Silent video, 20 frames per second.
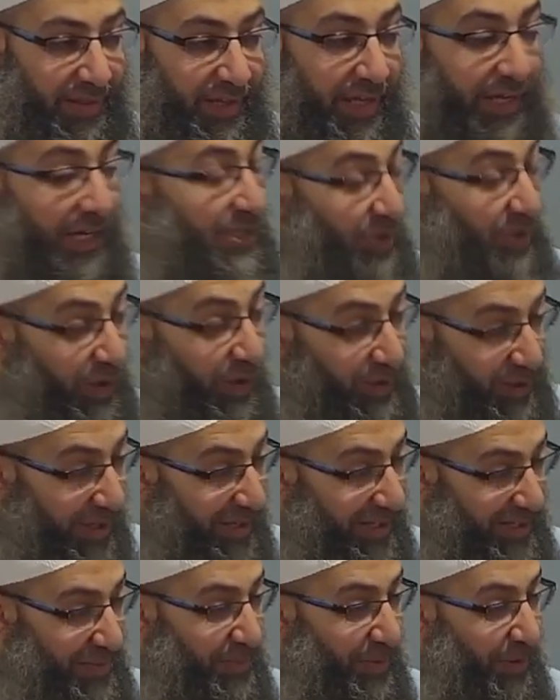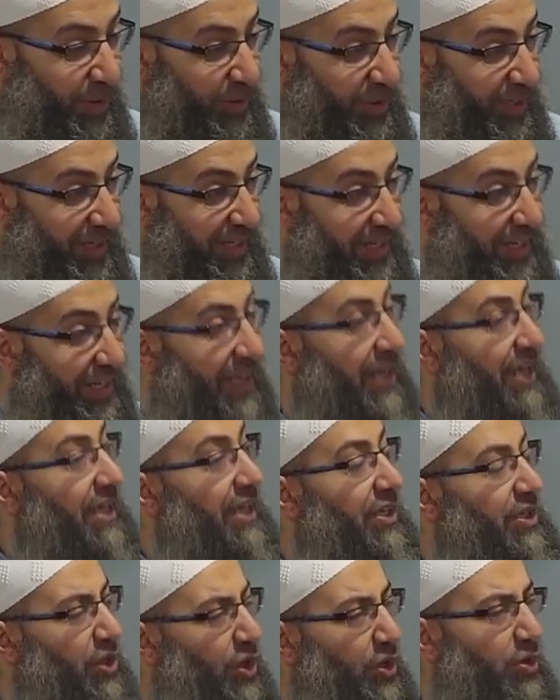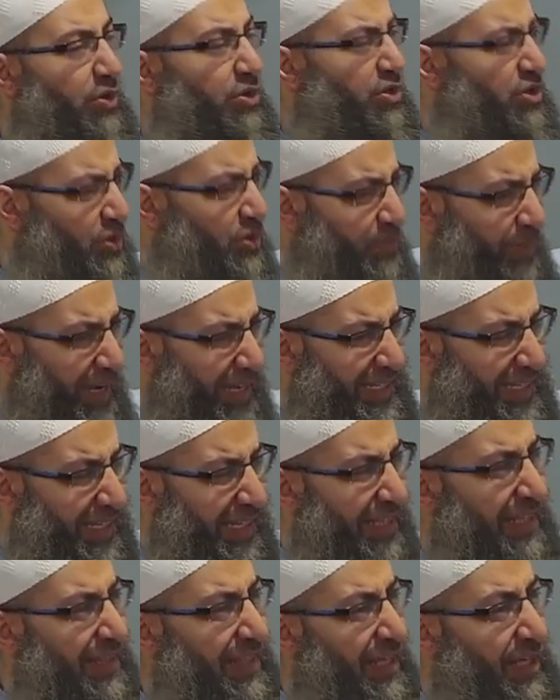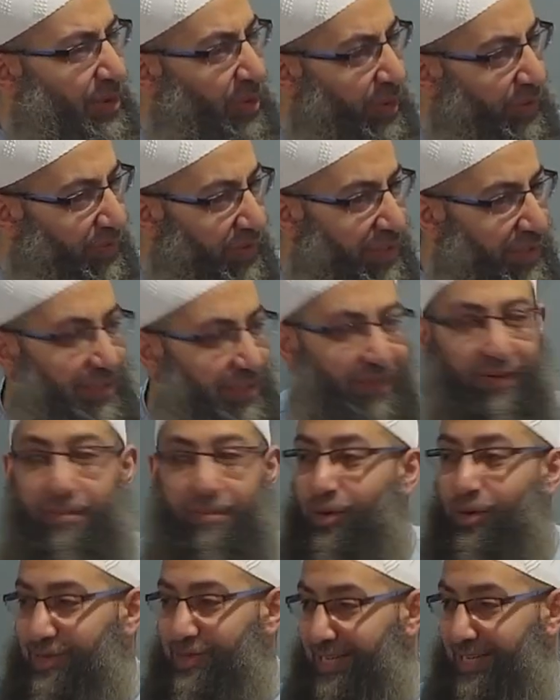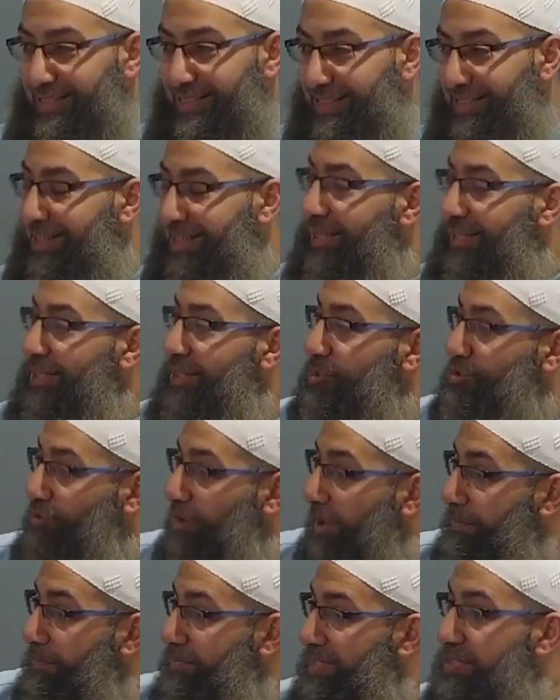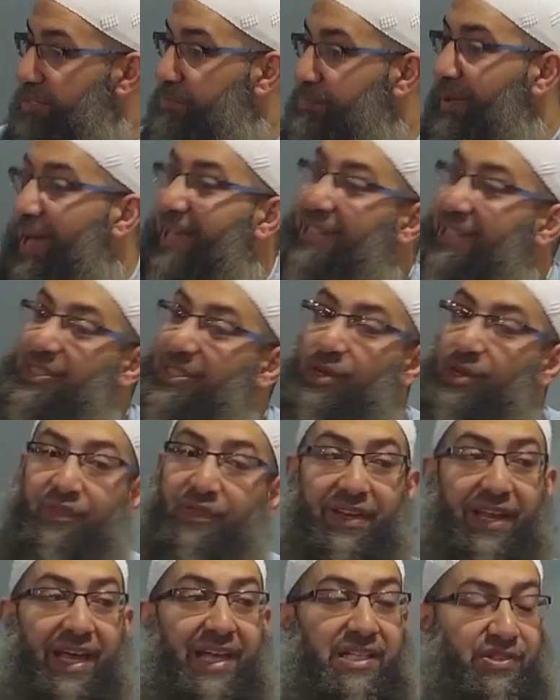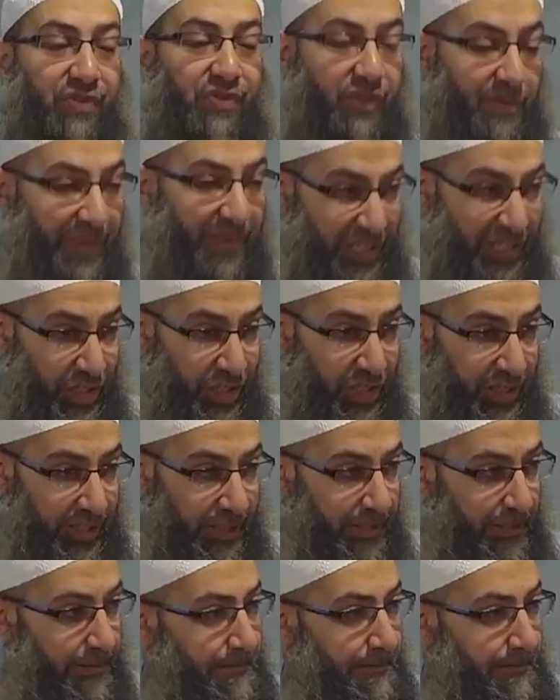And his heart is broken. He goes to basically the equivalent of a motel, drops his bags off and heads for the masjid.